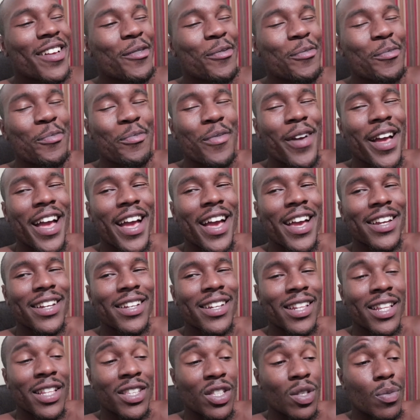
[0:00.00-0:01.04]
Man,
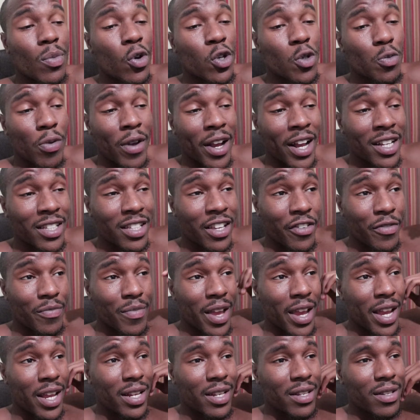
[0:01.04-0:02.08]
and this is the most progress I've
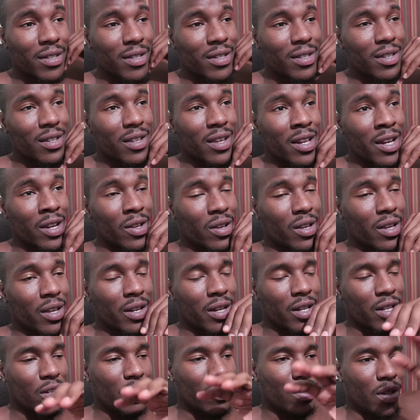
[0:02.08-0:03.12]
made in a
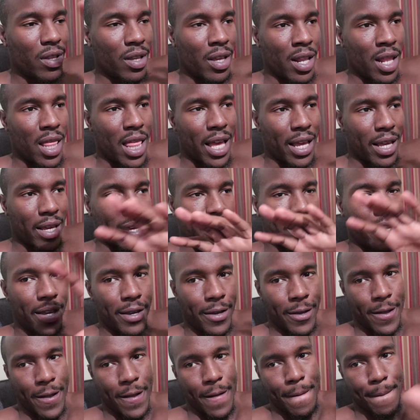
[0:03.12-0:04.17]
in a in like
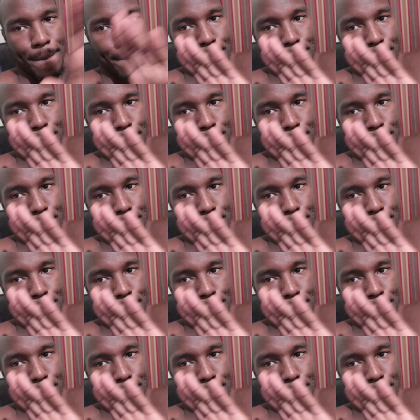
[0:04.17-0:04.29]
a